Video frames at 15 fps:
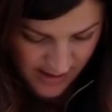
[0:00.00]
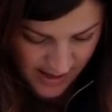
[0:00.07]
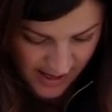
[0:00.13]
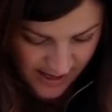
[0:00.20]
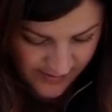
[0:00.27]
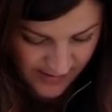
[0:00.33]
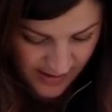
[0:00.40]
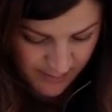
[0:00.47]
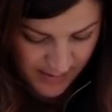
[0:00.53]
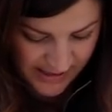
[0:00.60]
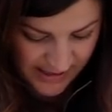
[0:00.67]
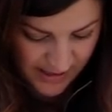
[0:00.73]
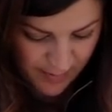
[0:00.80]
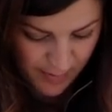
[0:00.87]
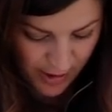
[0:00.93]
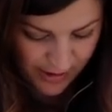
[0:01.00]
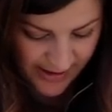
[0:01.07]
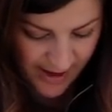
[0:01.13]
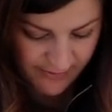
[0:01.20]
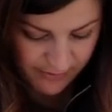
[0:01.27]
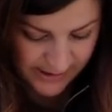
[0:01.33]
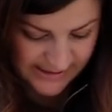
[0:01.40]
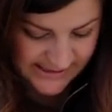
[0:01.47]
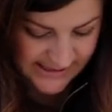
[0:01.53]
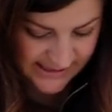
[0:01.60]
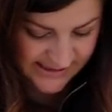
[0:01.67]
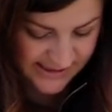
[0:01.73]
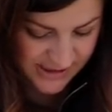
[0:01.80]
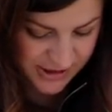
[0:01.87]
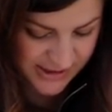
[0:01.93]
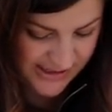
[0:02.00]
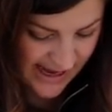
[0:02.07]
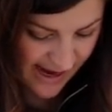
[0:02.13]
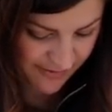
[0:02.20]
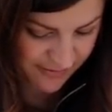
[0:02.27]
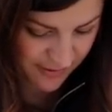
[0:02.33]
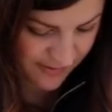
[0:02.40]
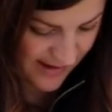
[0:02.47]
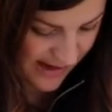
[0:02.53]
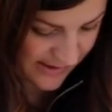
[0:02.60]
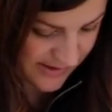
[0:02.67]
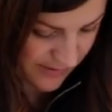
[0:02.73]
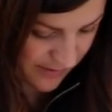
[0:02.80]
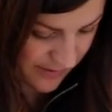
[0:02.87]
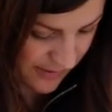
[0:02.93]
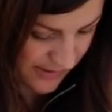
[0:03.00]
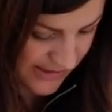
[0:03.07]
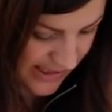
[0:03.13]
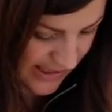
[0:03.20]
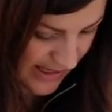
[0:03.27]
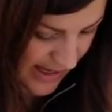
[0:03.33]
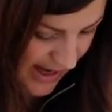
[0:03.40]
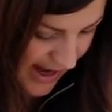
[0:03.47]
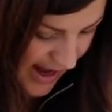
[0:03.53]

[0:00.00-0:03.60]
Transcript: and then making a mark every six inches after that. So 13 and a